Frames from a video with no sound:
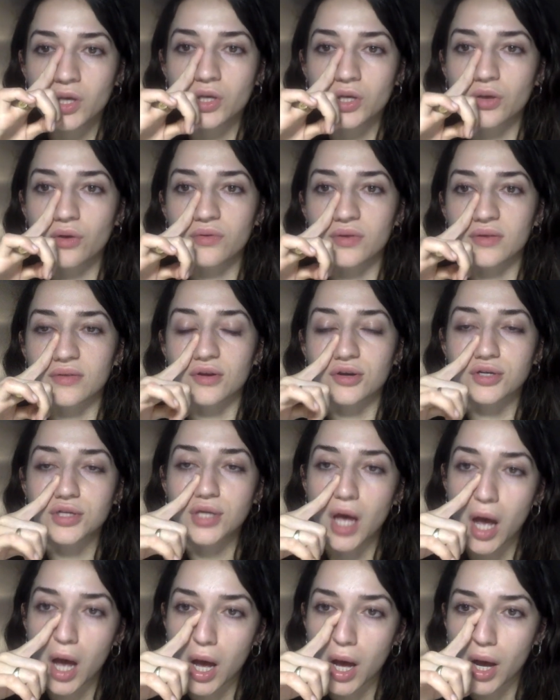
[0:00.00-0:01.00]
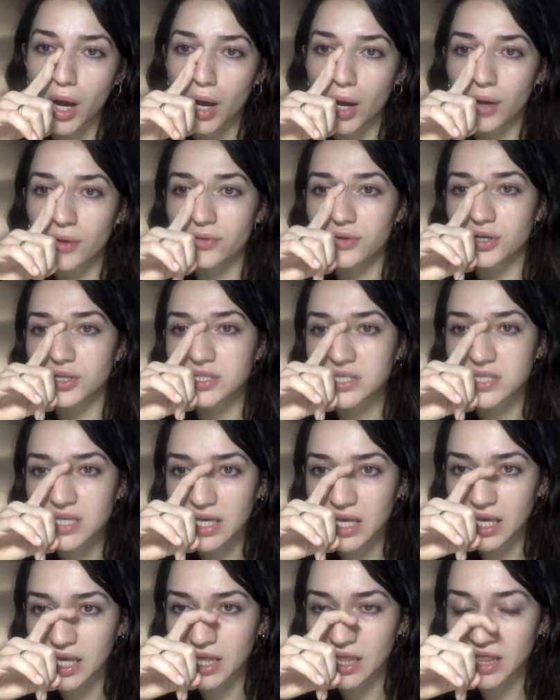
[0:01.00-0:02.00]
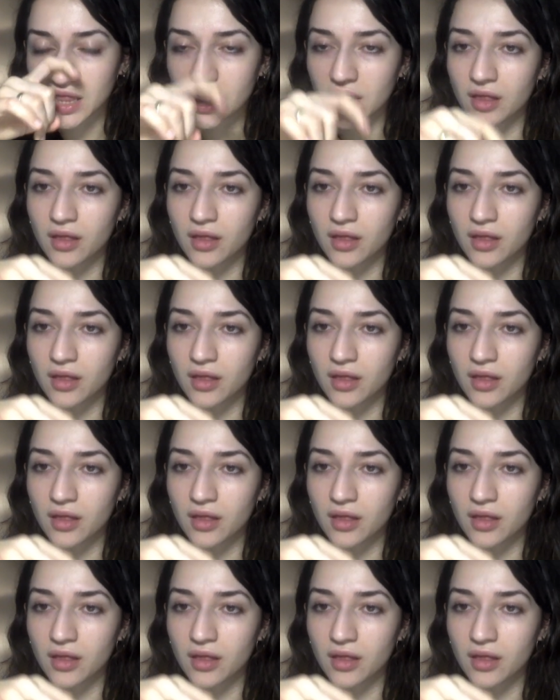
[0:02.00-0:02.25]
using their tongue, their teeth,